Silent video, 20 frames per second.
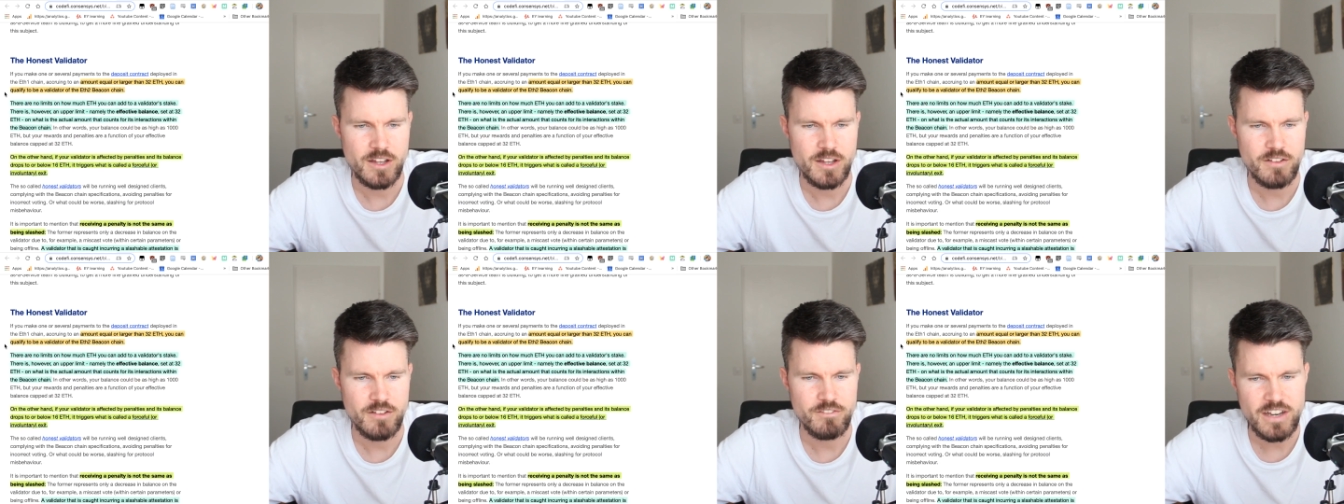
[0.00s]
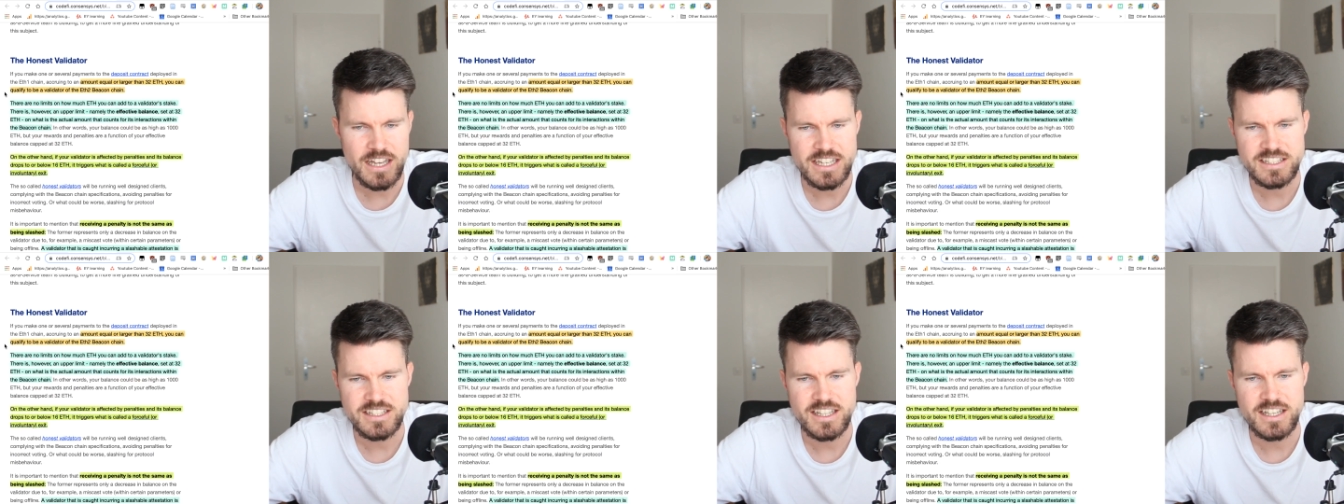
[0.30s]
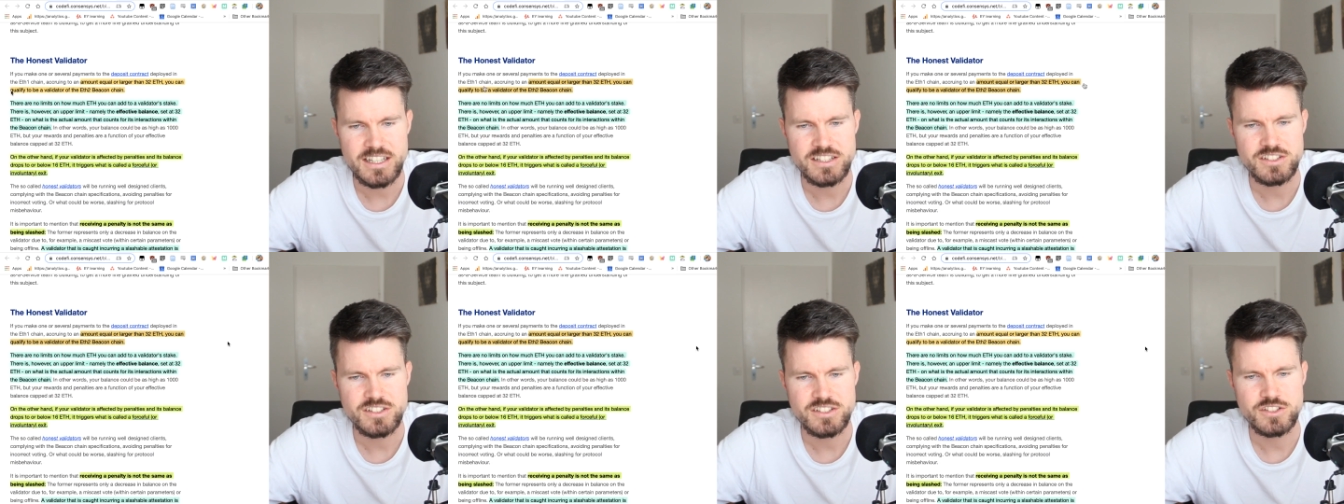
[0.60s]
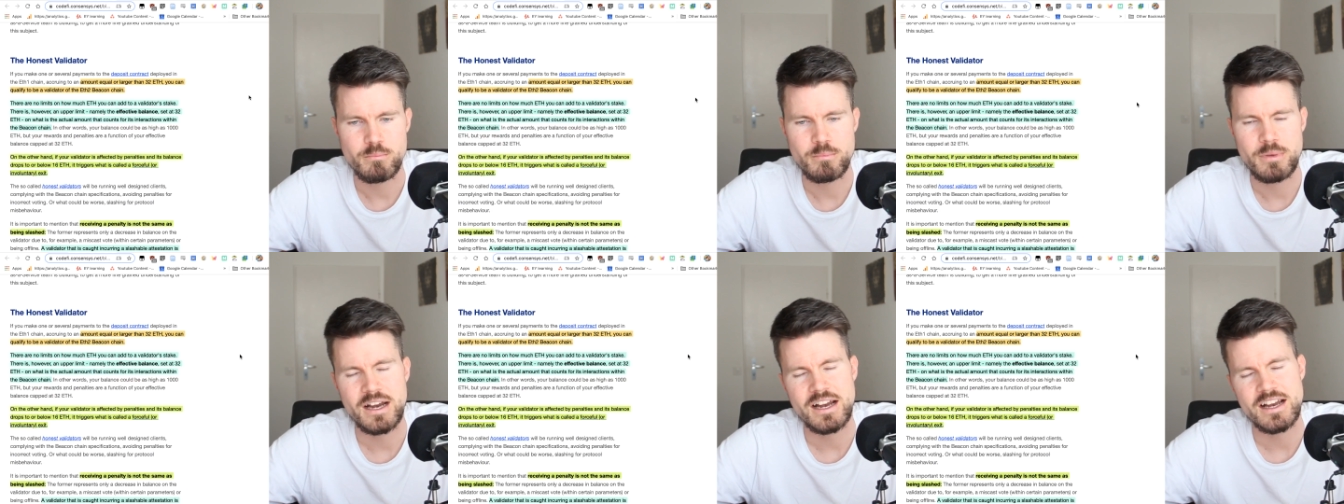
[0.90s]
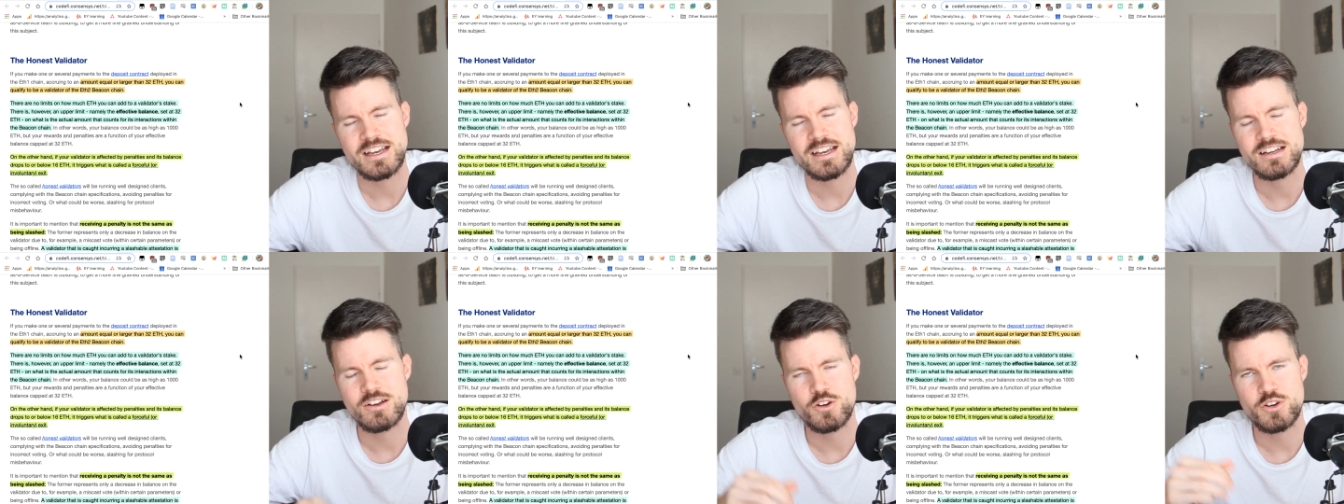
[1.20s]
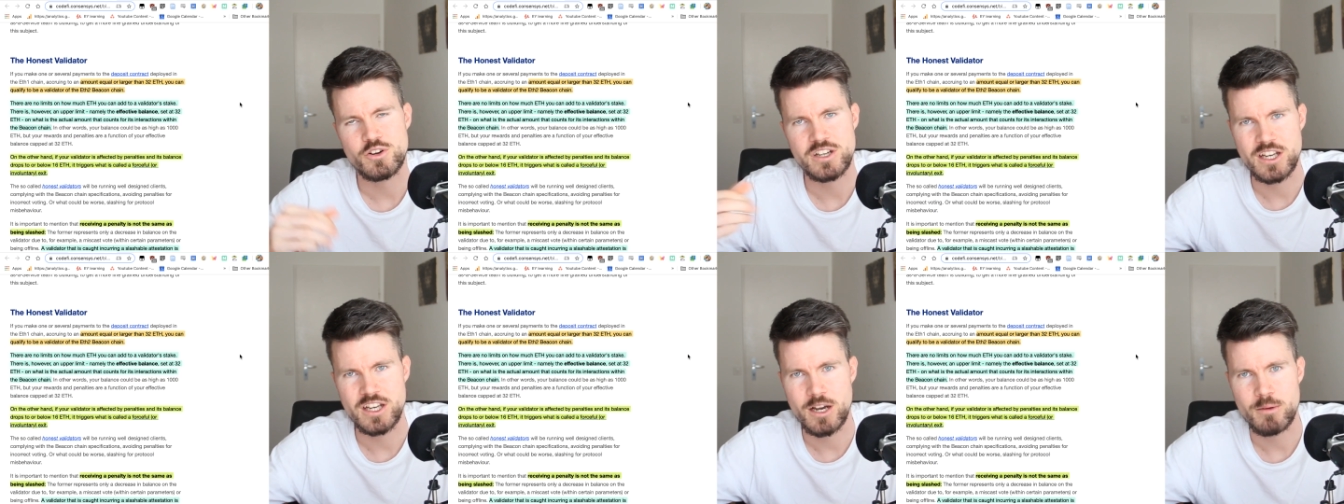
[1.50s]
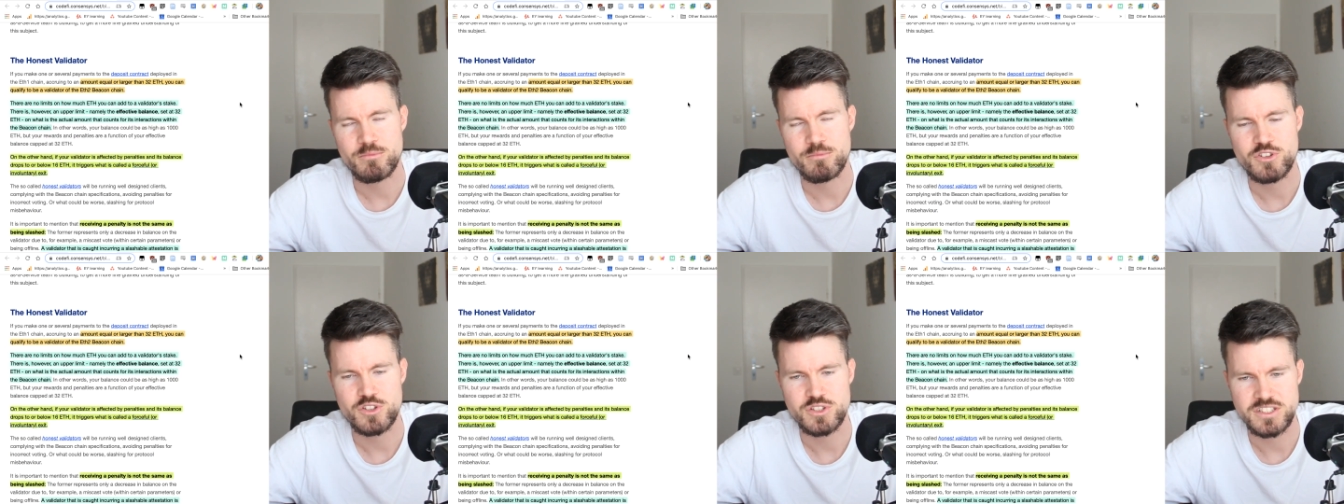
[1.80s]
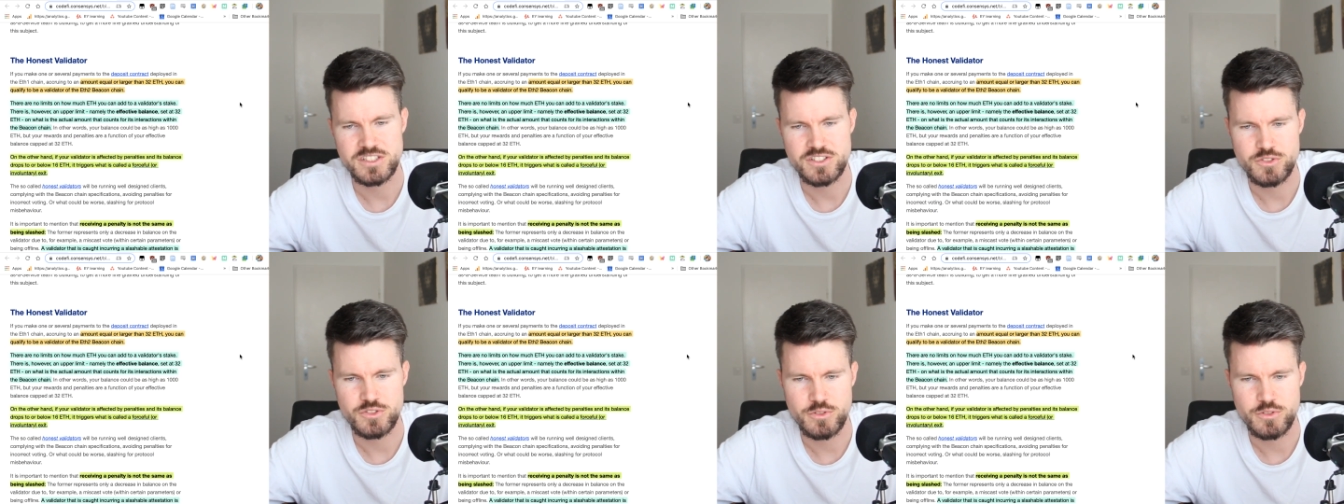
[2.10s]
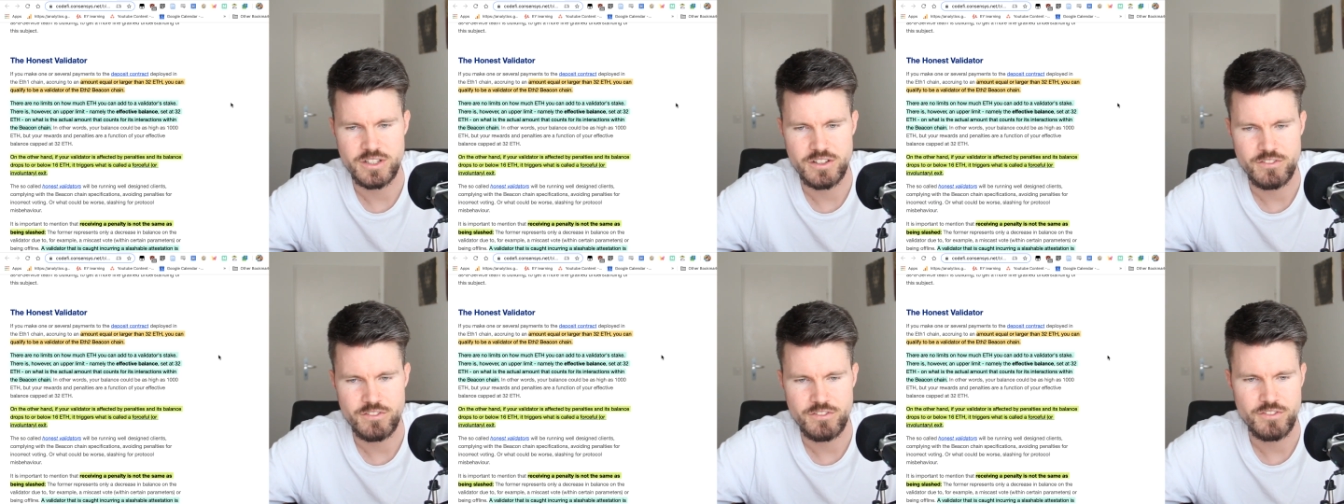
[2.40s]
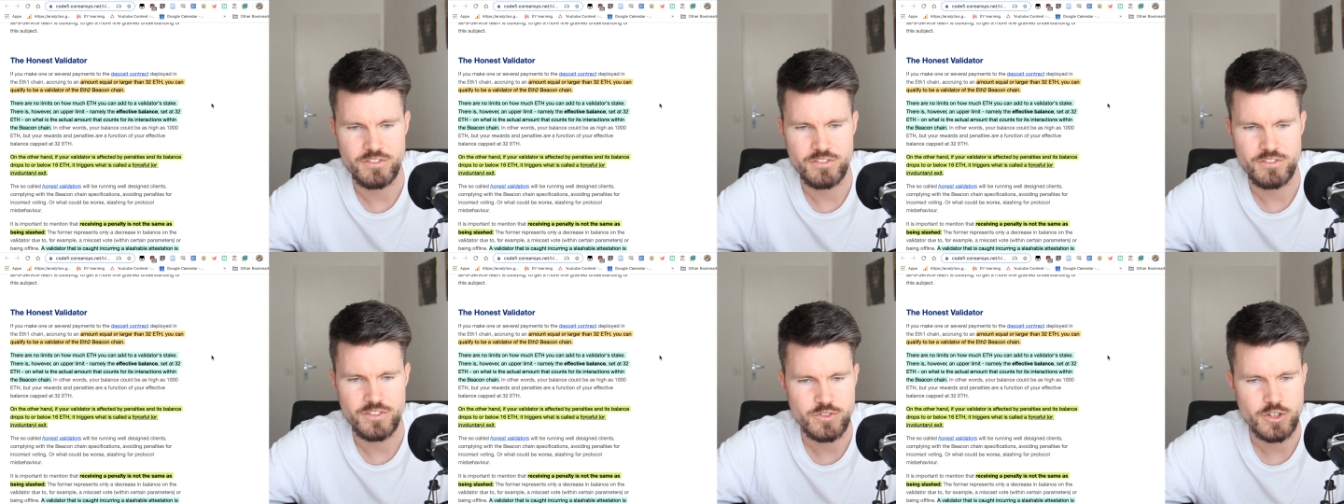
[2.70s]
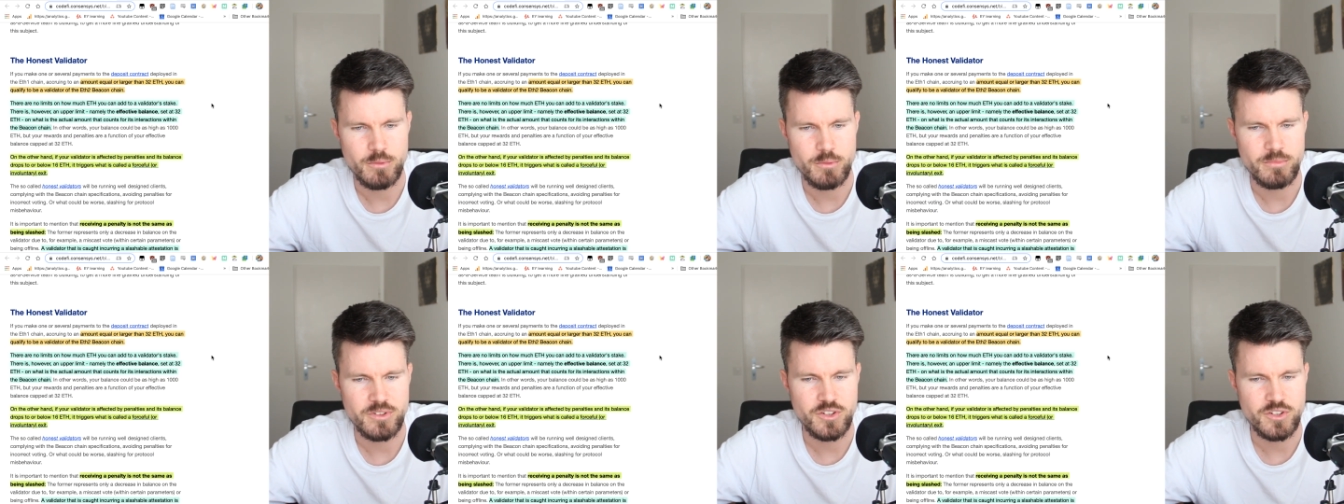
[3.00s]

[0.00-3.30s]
validator by locking up 32 Ethereum.